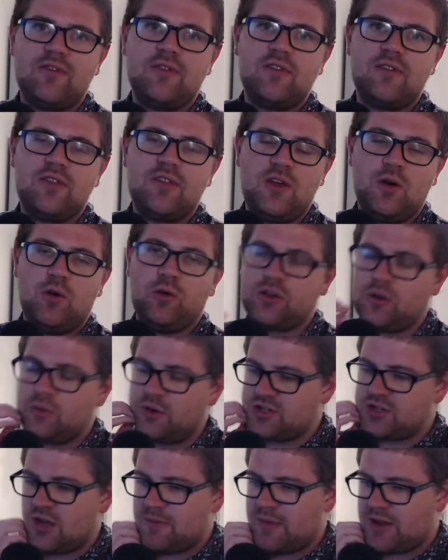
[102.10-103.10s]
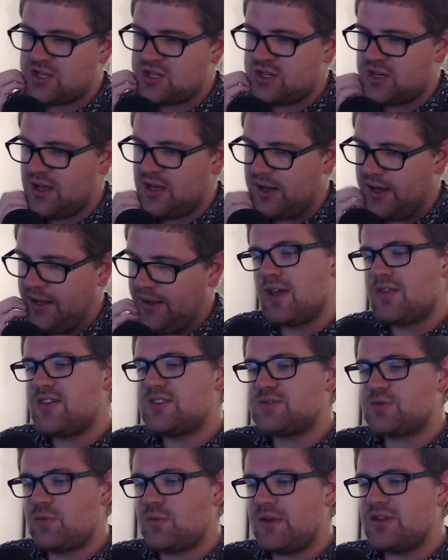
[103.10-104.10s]
the order which I mentioned earlier.
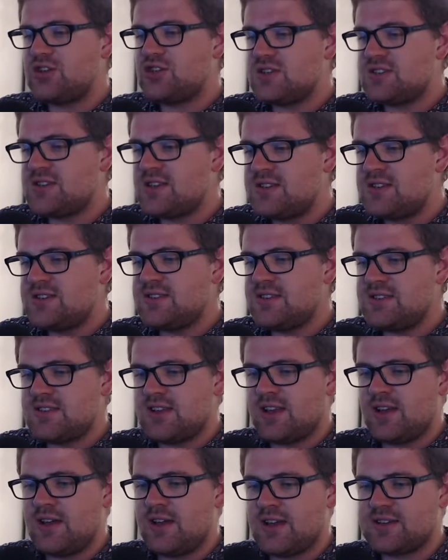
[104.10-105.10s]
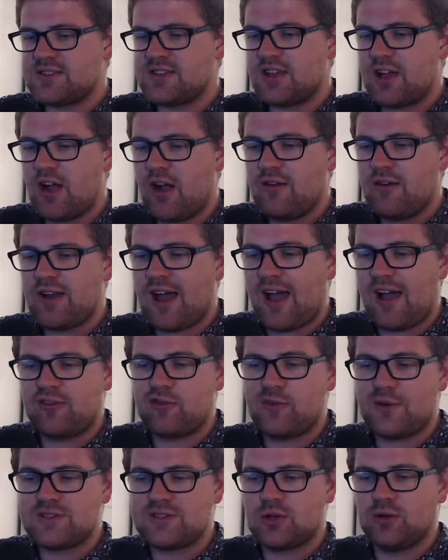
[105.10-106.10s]
This would be just as easy to learn as the current
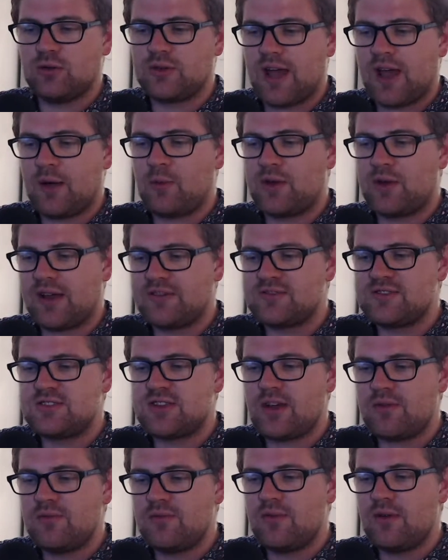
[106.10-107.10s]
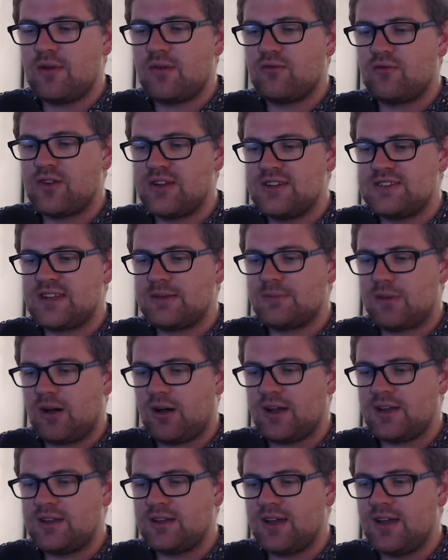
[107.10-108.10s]
alphabetical order and would have some reasoning
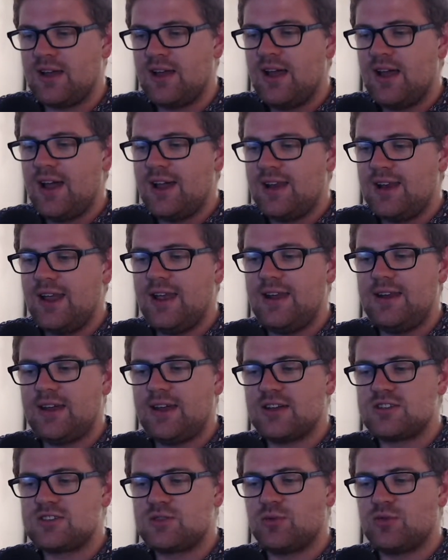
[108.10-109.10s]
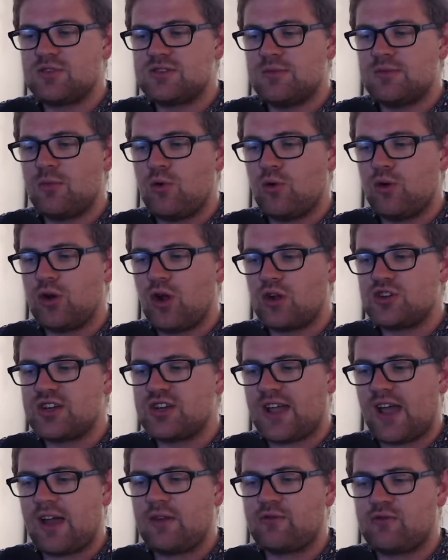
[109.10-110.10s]
behind it, leading us towards a more logic
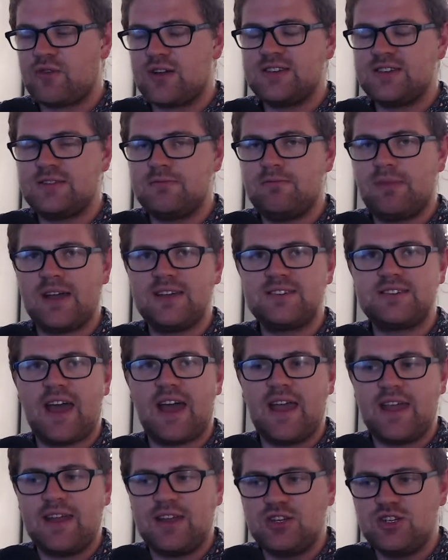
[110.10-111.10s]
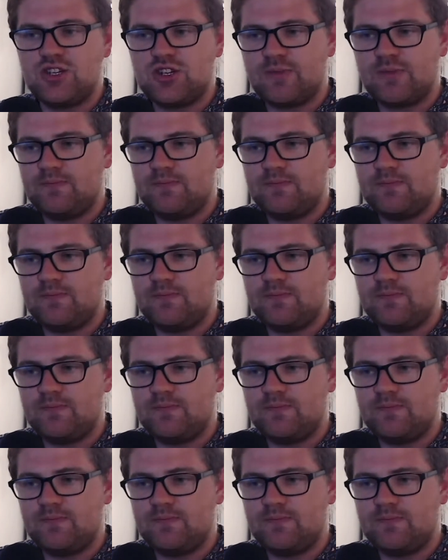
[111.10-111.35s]
and reason-based age.